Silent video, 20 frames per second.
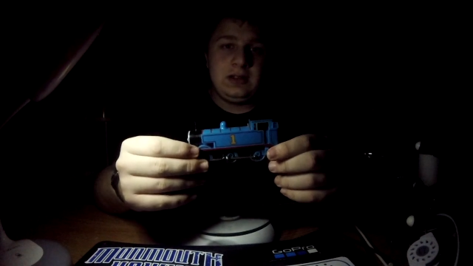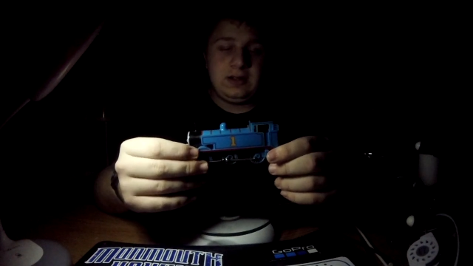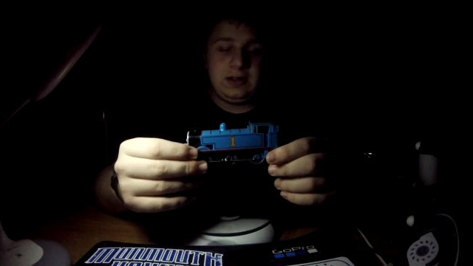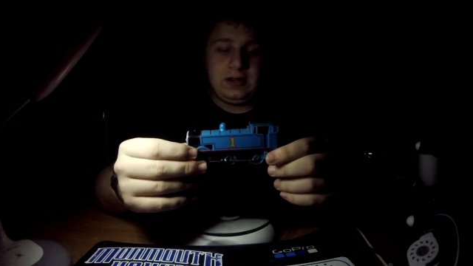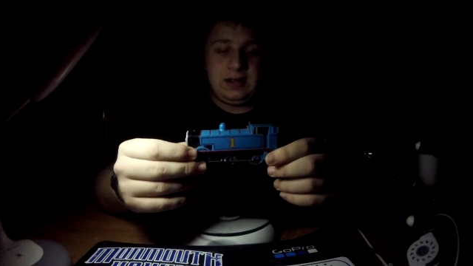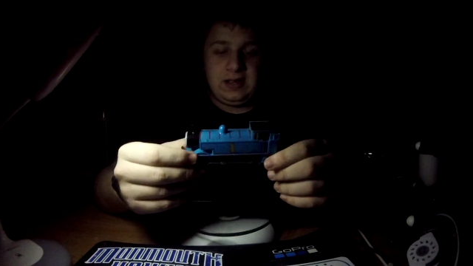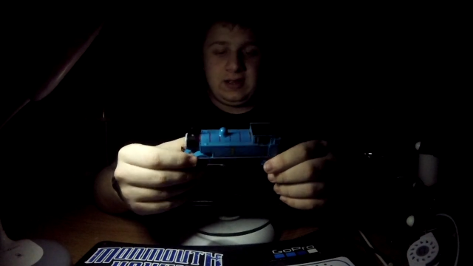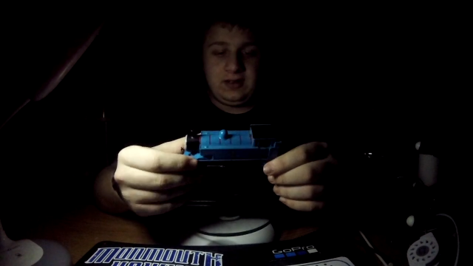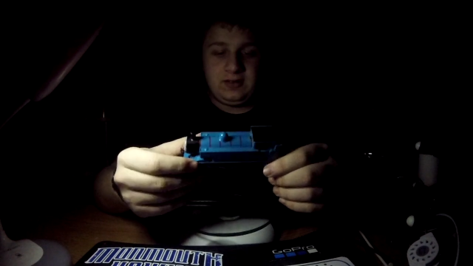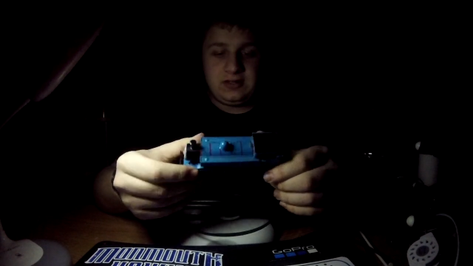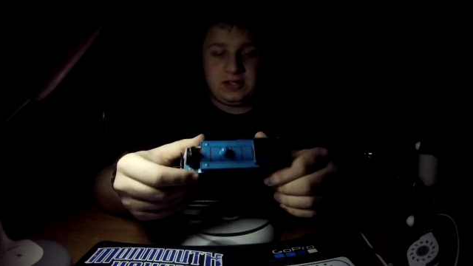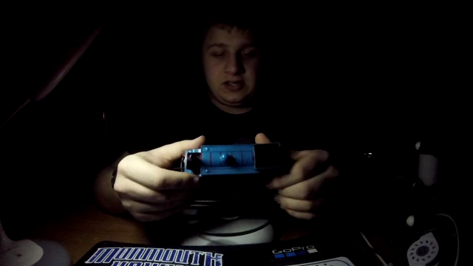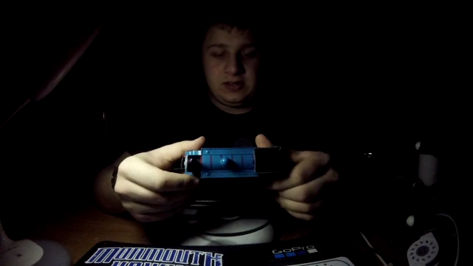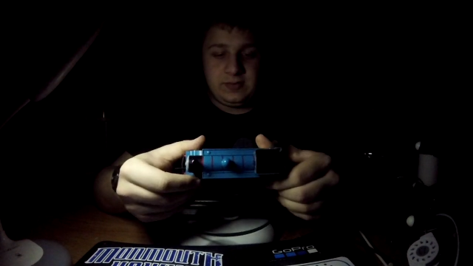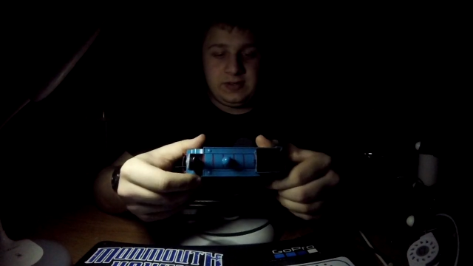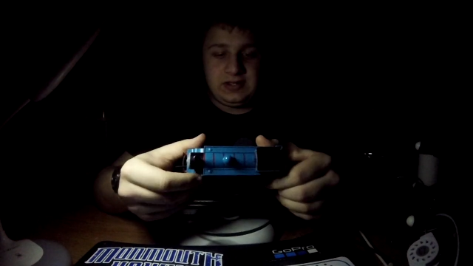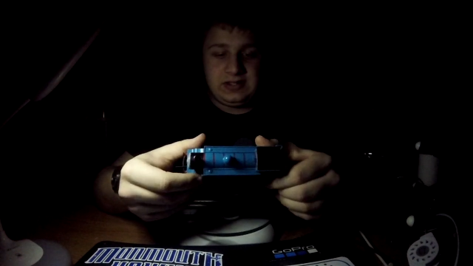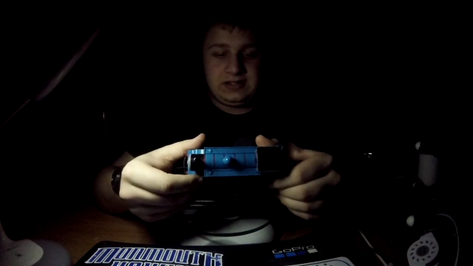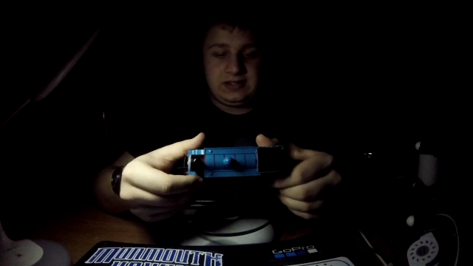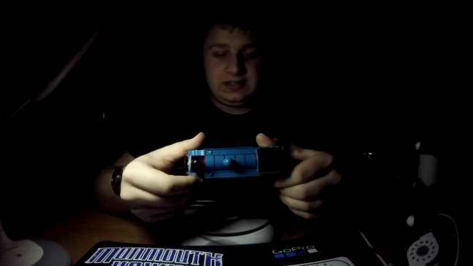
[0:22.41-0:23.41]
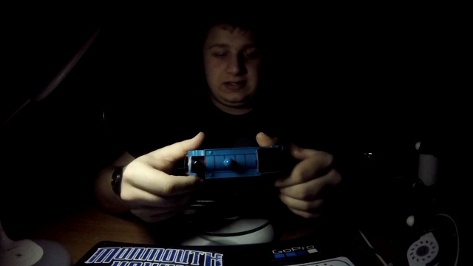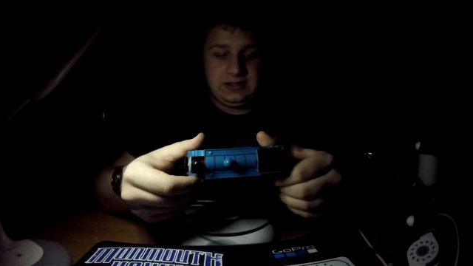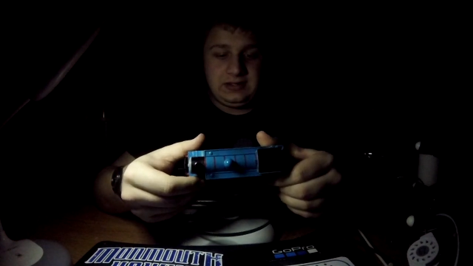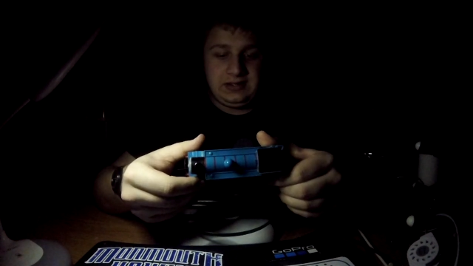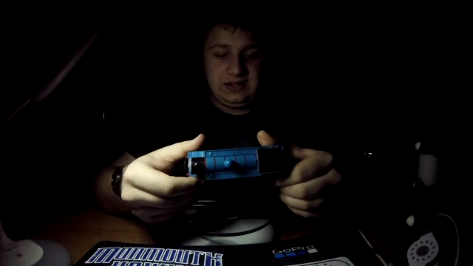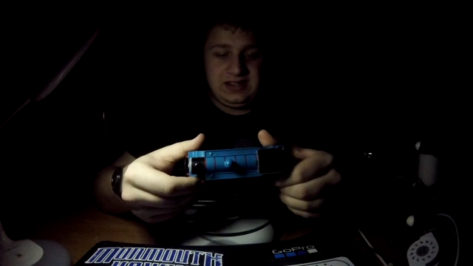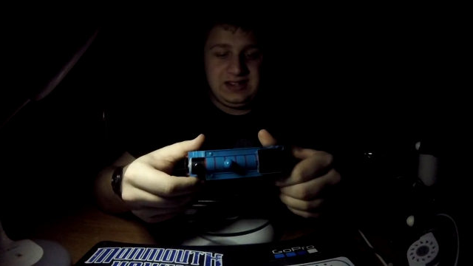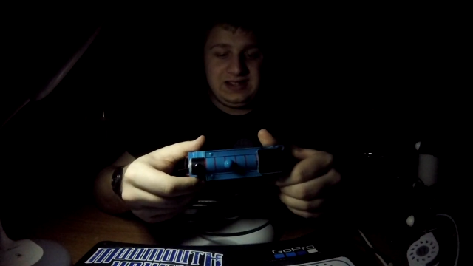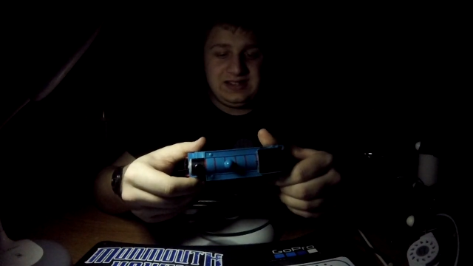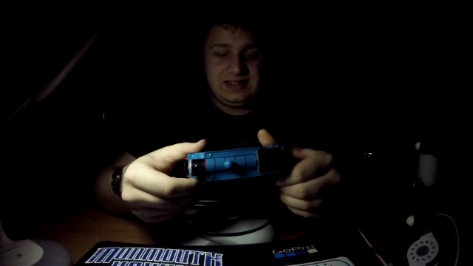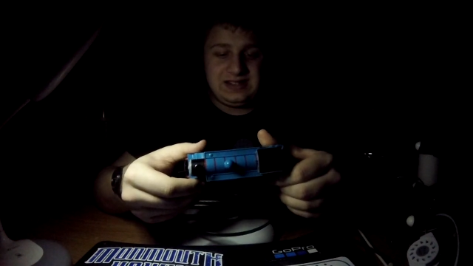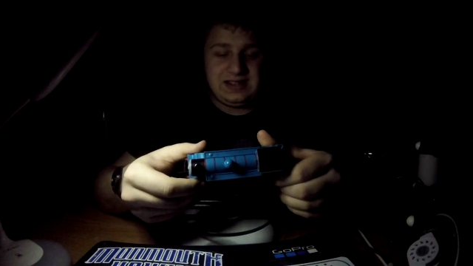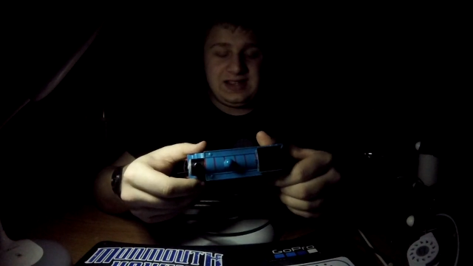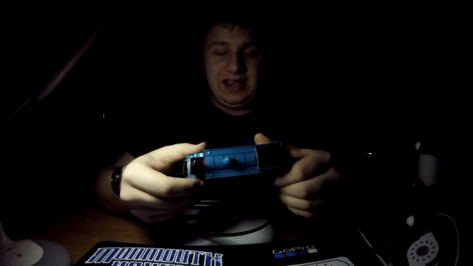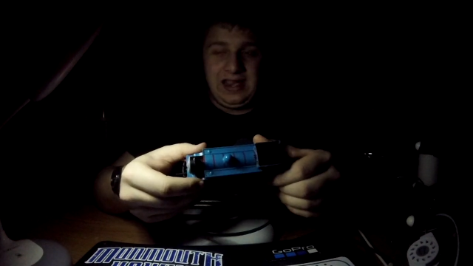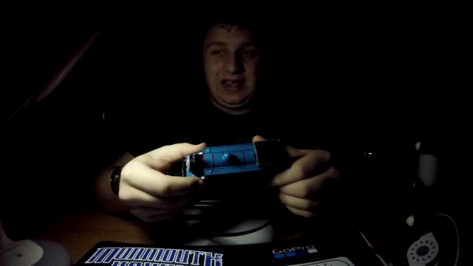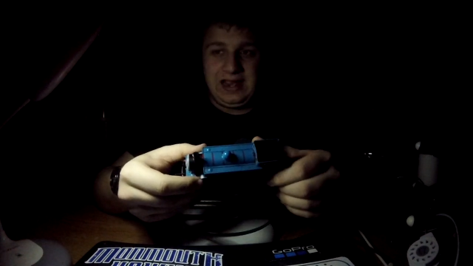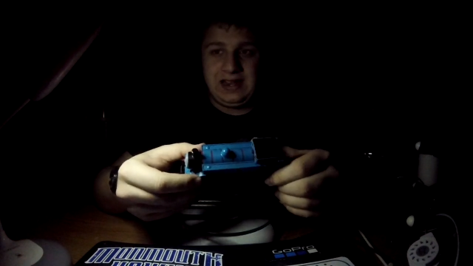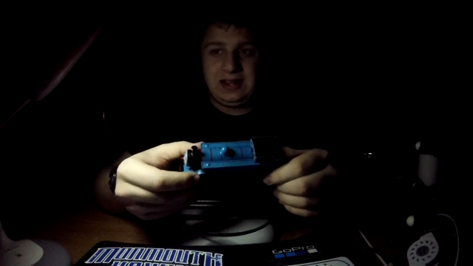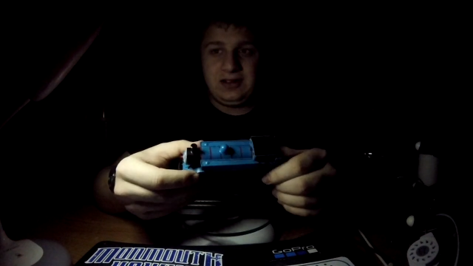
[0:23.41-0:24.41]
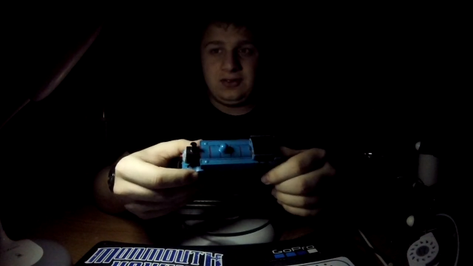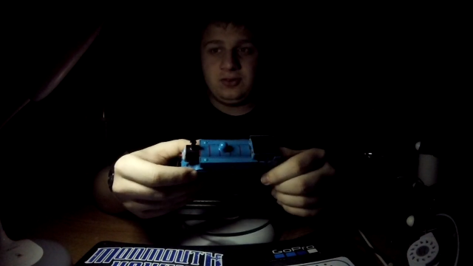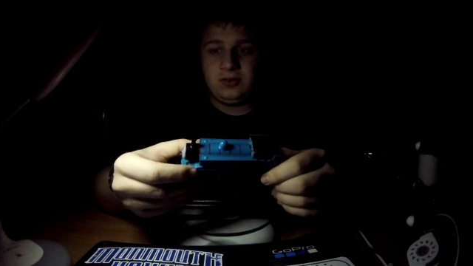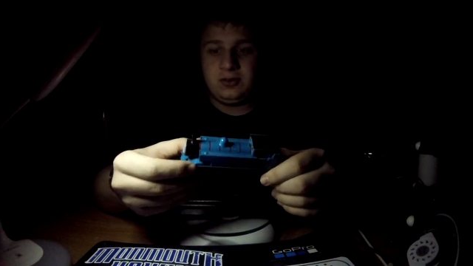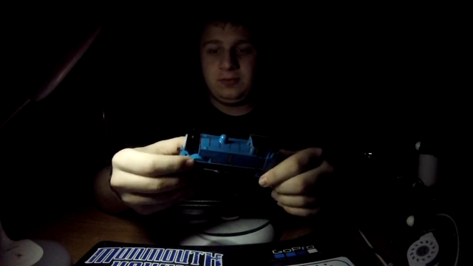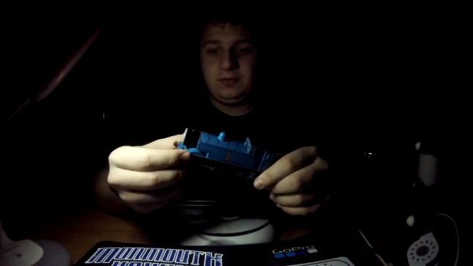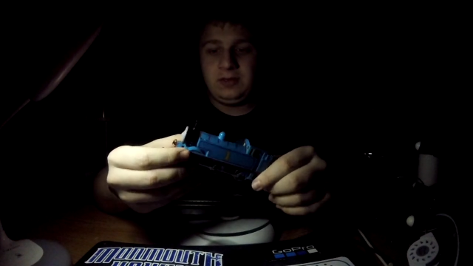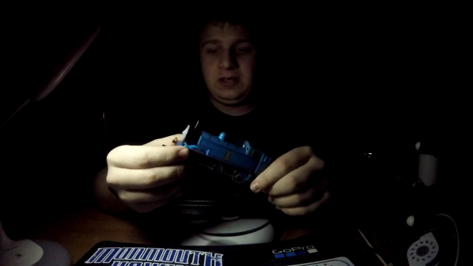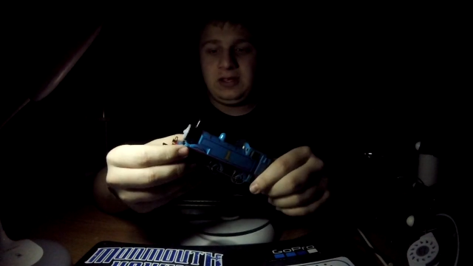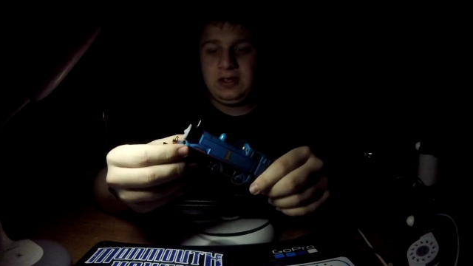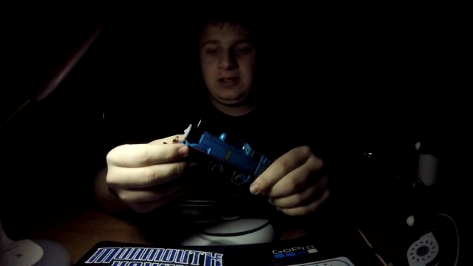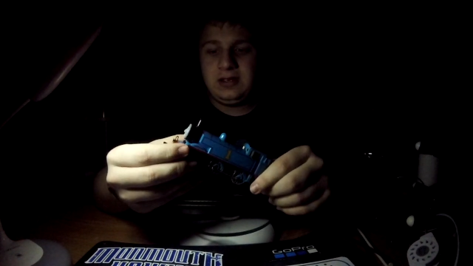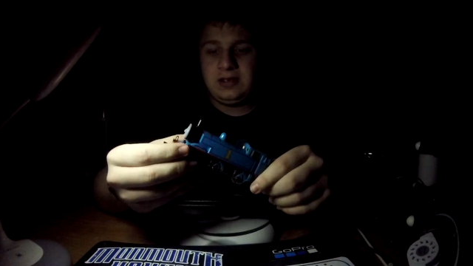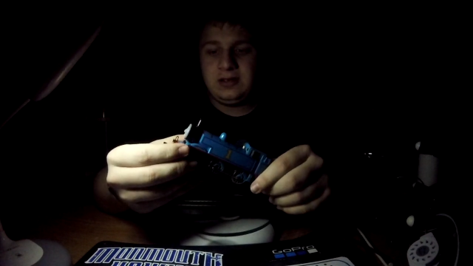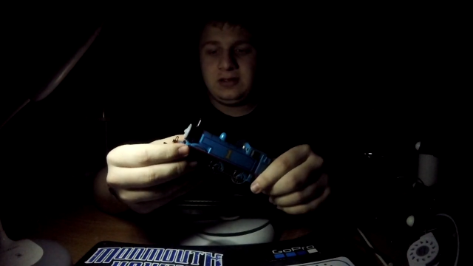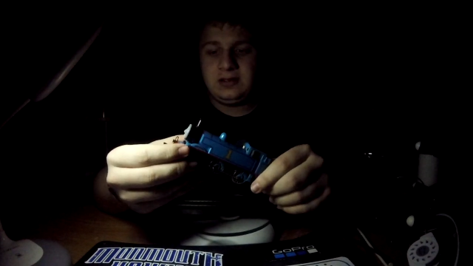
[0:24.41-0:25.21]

Now Thomas is a Hornby